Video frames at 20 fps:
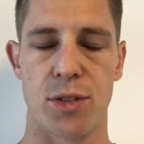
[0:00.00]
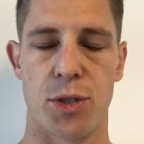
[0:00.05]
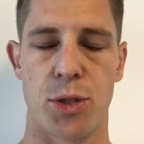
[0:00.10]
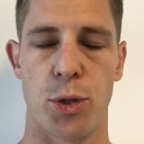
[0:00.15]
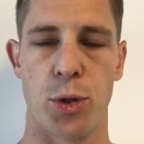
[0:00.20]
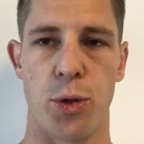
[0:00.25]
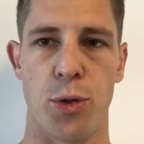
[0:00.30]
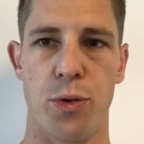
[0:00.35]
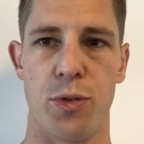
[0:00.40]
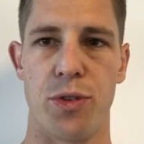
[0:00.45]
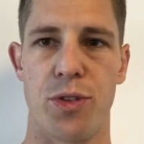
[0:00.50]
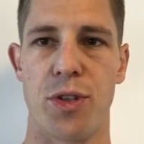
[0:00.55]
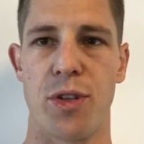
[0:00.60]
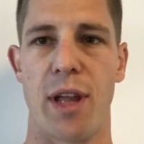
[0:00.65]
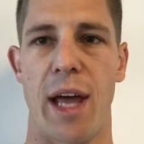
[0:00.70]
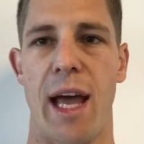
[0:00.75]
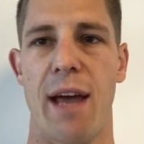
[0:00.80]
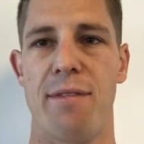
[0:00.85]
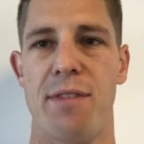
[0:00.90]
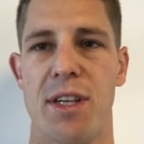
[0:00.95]
to do
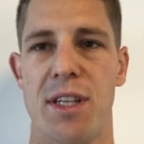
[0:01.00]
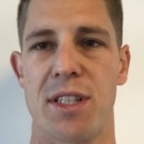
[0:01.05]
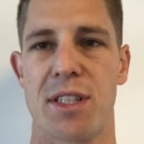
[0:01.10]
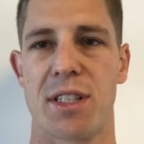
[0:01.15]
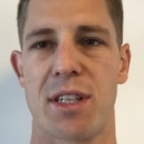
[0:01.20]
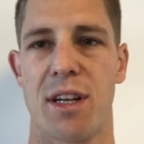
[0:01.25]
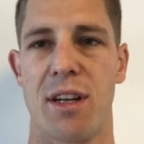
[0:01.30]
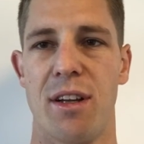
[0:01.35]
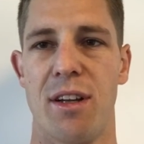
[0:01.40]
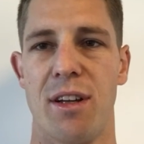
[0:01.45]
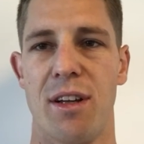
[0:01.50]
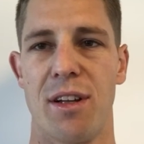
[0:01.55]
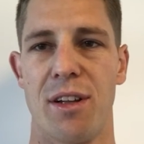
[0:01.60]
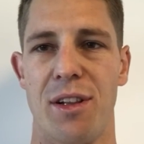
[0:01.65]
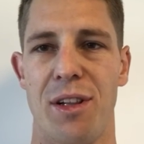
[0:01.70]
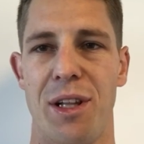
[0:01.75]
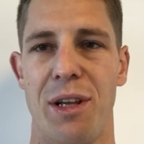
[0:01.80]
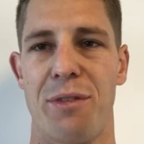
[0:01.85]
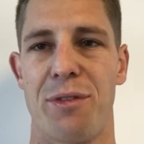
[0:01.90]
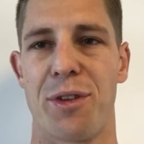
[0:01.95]
the heaviest
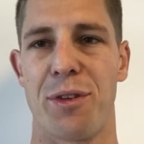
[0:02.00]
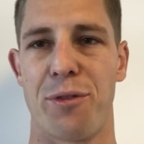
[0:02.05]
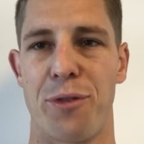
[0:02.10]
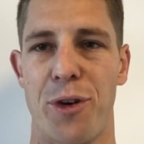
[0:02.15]
lift